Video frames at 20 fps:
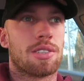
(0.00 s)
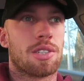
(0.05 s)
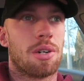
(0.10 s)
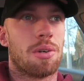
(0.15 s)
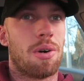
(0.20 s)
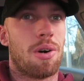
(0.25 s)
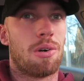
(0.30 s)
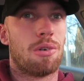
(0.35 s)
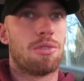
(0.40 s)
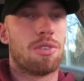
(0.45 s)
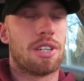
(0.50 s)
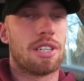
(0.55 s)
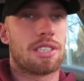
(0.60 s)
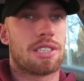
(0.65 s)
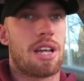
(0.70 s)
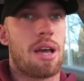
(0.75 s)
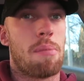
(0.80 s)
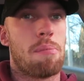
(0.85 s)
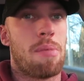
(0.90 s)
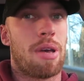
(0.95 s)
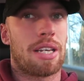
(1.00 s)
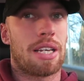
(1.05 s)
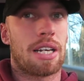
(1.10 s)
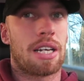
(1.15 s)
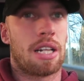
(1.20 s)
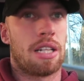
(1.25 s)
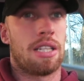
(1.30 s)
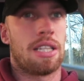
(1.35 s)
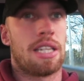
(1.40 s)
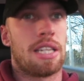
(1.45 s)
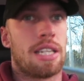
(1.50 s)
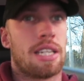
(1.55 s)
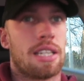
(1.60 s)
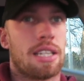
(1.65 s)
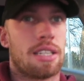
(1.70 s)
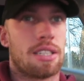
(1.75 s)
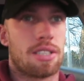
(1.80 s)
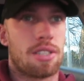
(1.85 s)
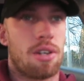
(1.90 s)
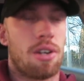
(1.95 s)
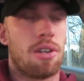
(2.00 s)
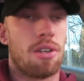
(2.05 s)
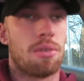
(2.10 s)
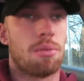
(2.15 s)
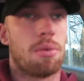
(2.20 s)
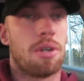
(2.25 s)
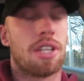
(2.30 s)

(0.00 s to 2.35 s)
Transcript: So hopefully it's like mega clean and it's all,